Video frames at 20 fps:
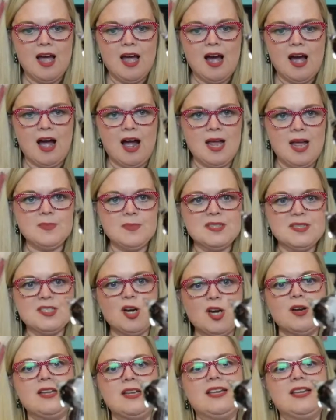I'm
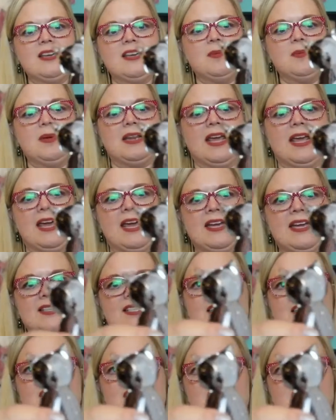starting him at
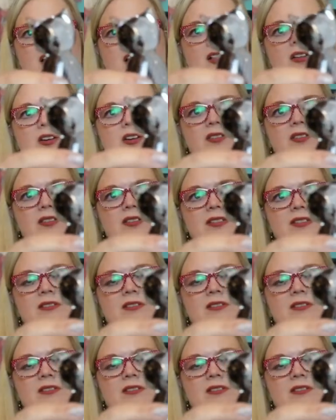$18